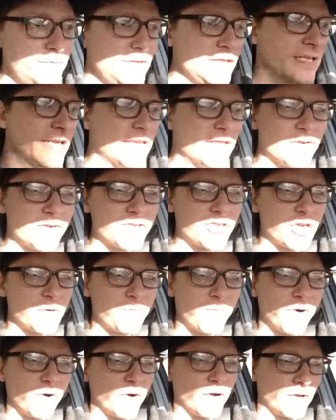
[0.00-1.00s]
Either
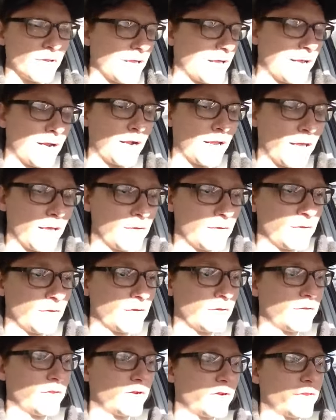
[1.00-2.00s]
cheaper or
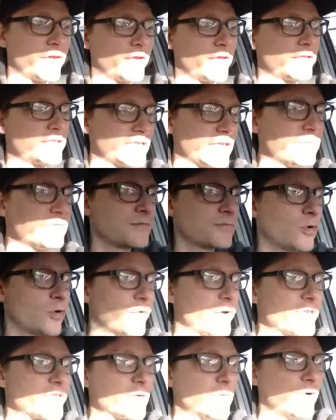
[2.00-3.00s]
it seems more
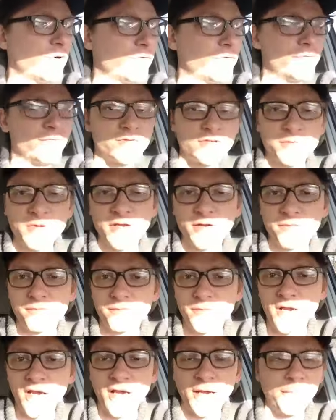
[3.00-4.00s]
reasonable to me.
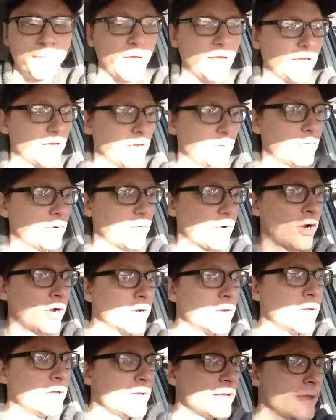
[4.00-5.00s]
I could be
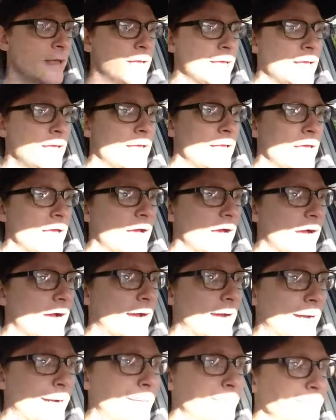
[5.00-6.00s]
wrong.
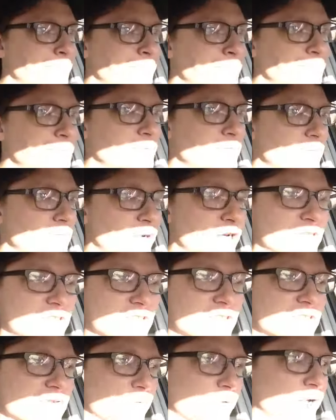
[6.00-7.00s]
But it's
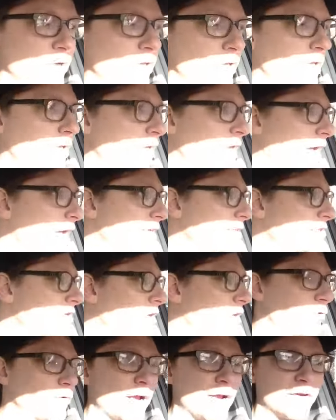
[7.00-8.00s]
just a really nice
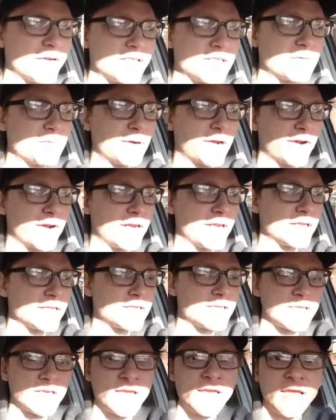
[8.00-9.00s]
all-around
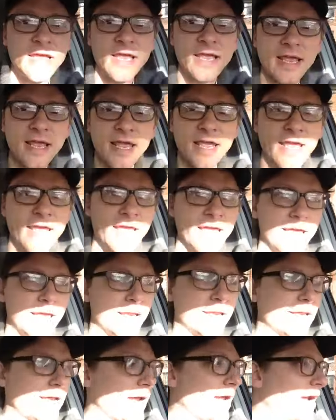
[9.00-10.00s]
experience,
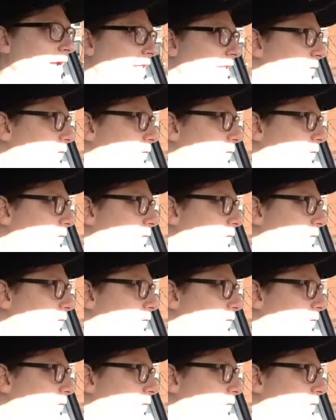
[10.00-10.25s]
and I highly